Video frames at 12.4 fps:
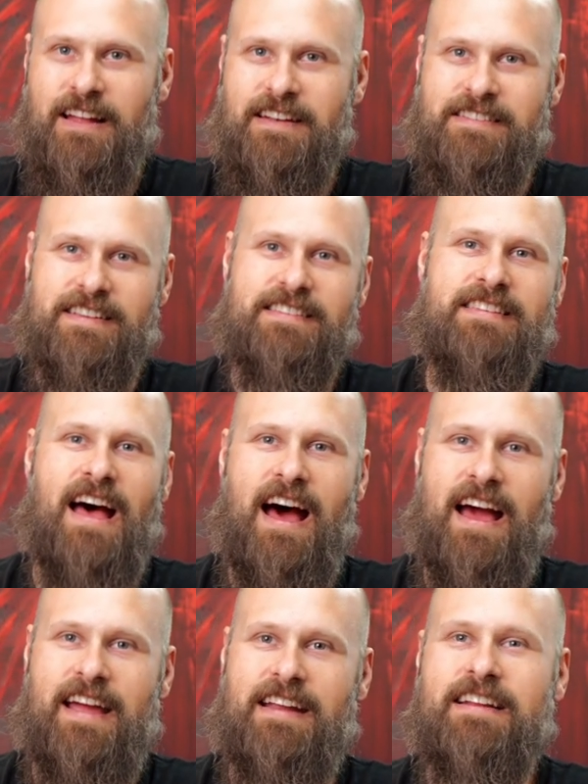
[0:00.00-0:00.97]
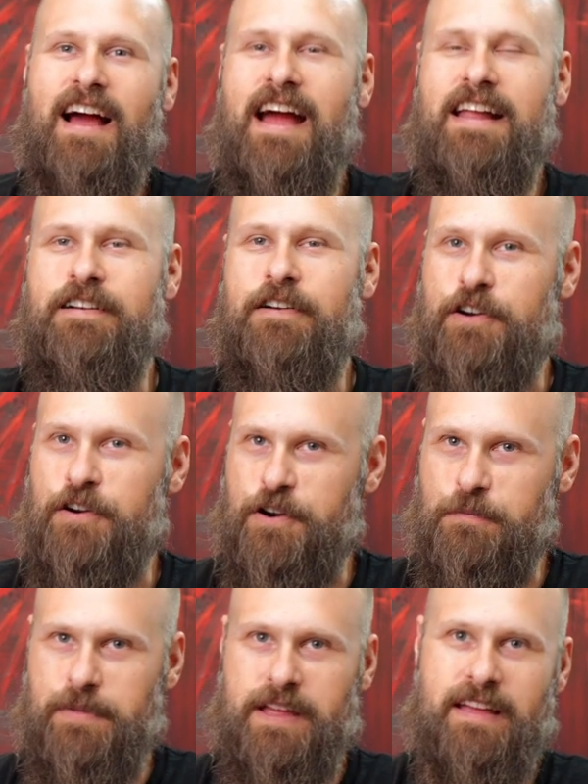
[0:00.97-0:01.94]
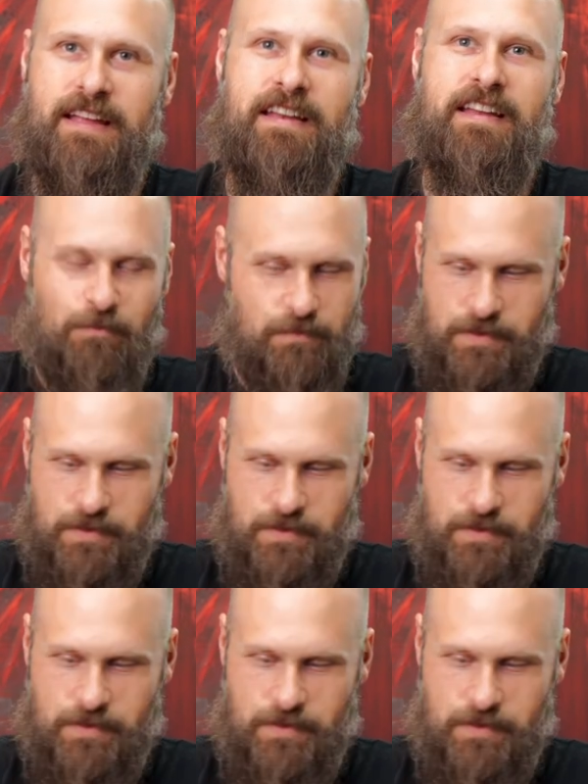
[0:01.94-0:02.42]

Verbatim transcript: design, kind of urban,